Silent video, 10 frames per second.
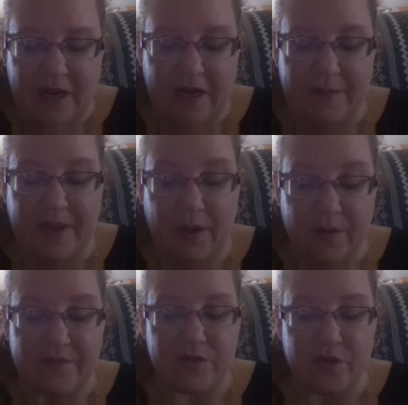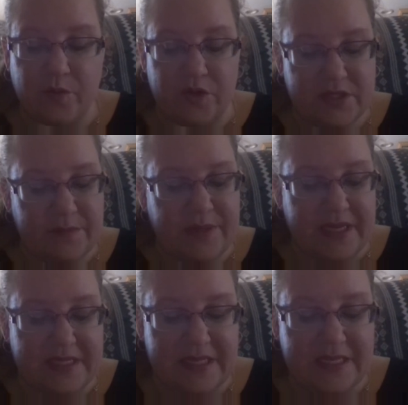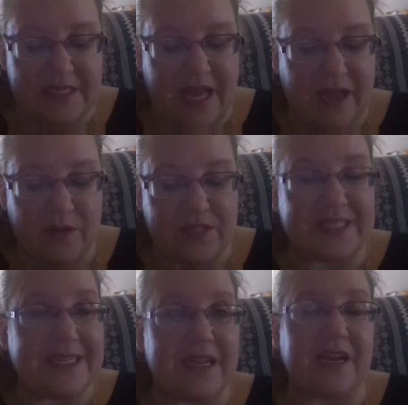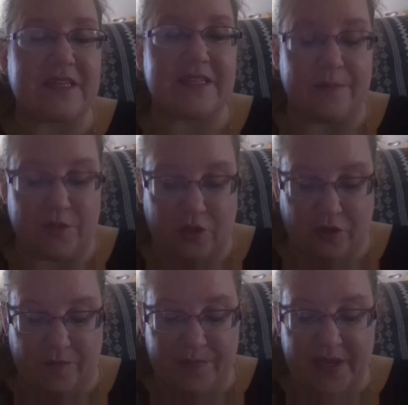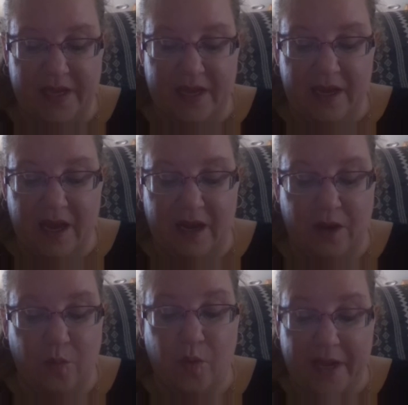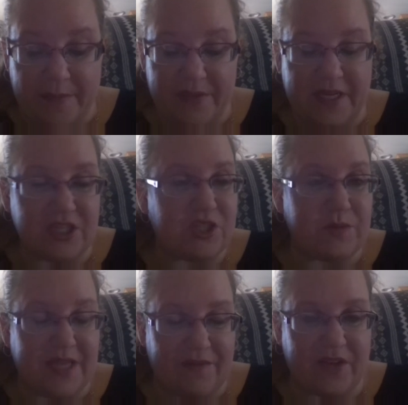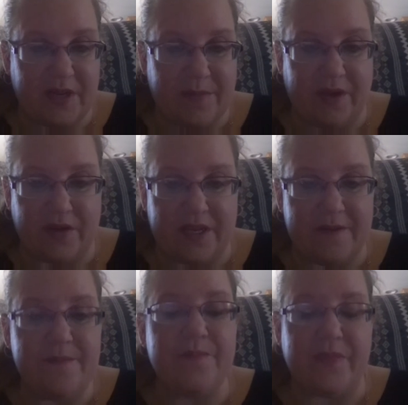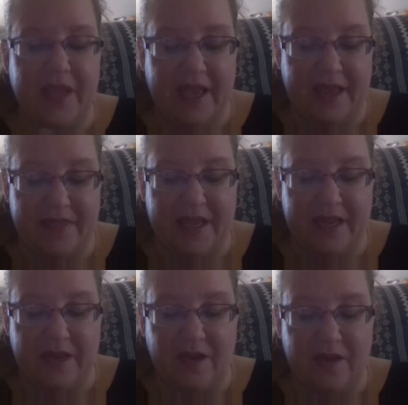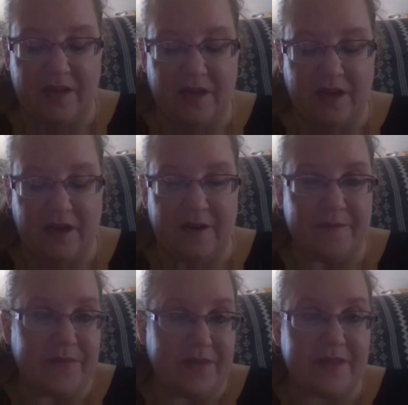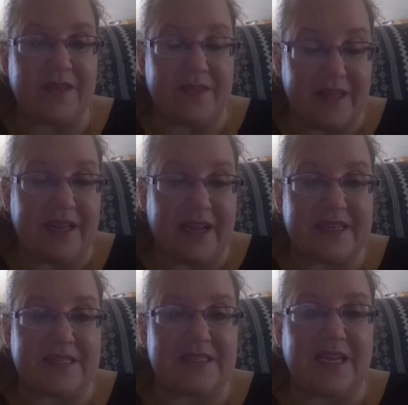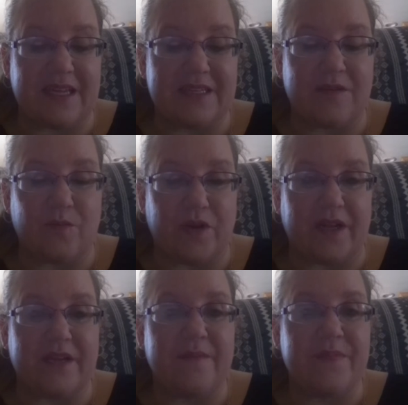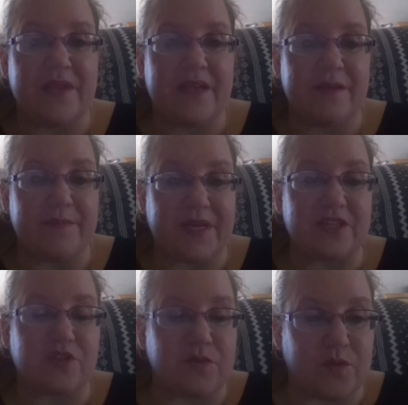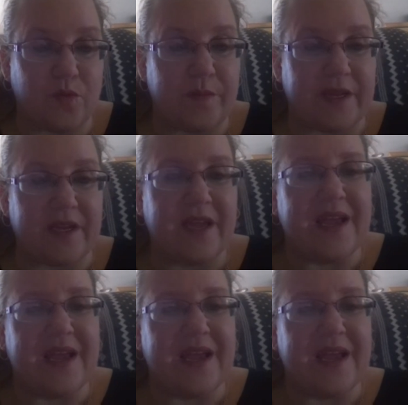However, there were some places that did not accept her. One, because she was African American, and then as the second one, because she was a woman.